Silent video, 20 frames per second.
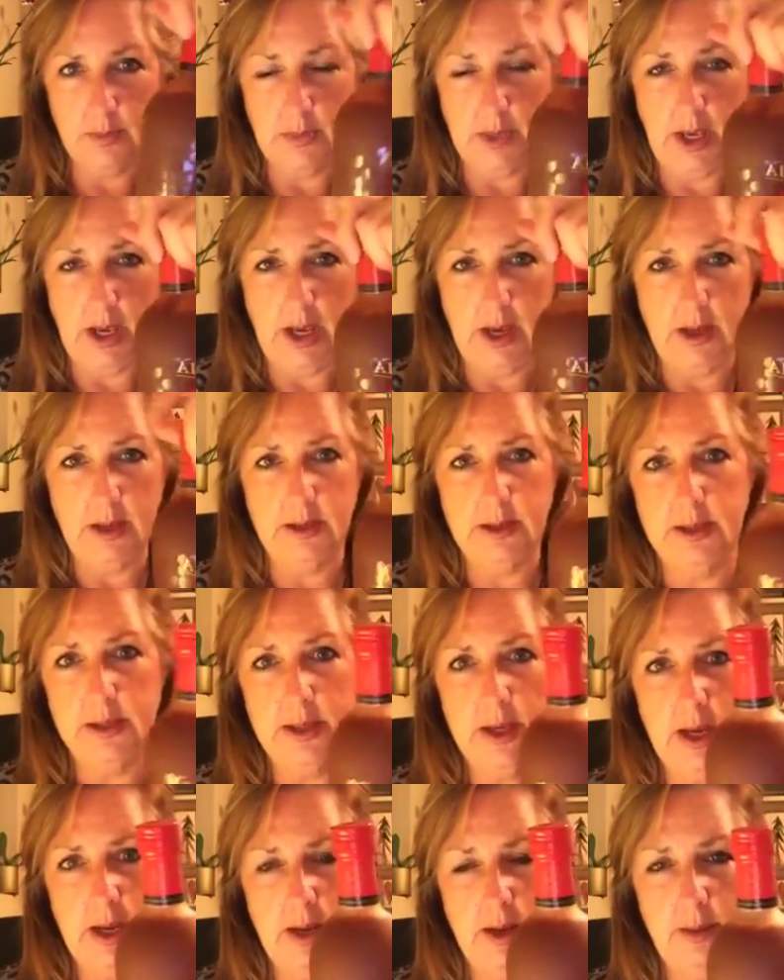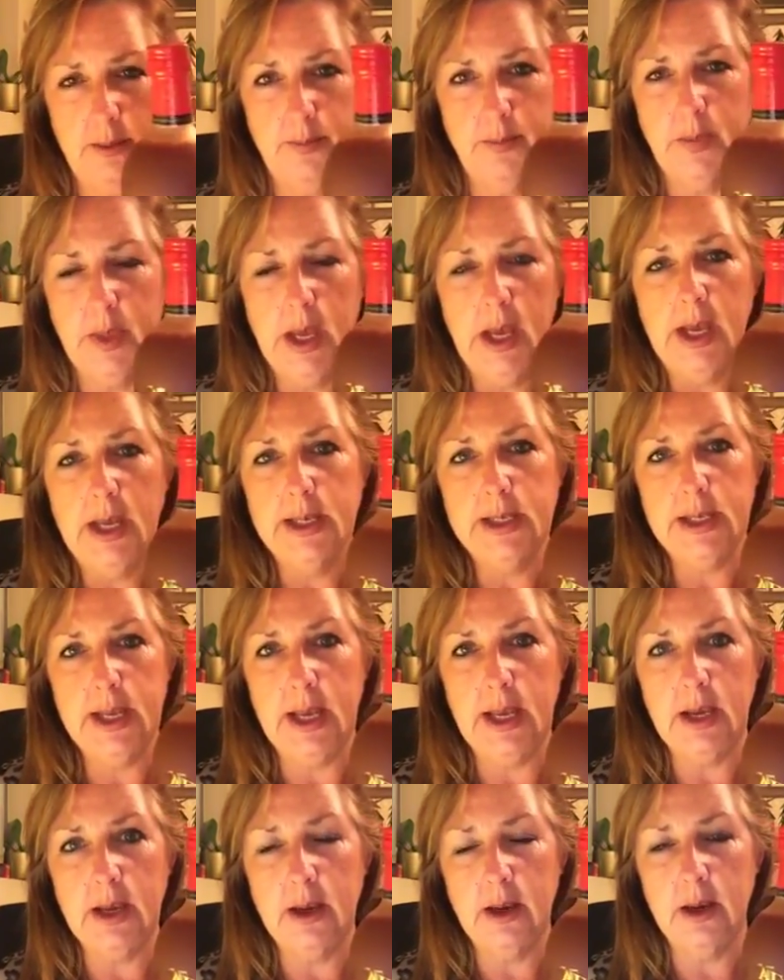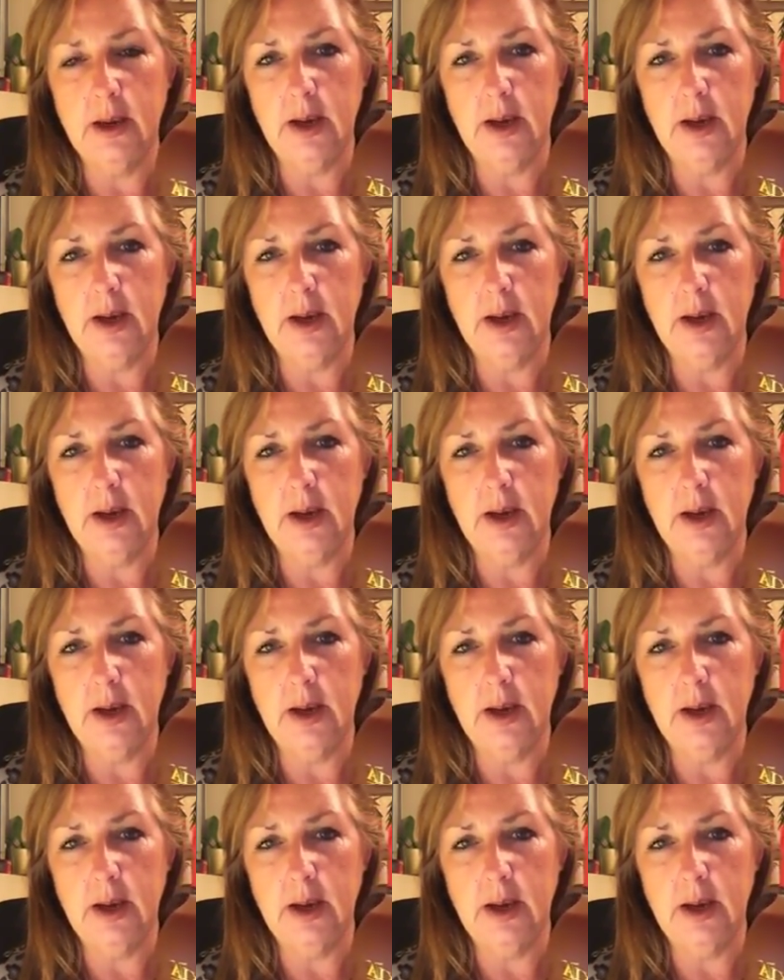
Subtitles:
and take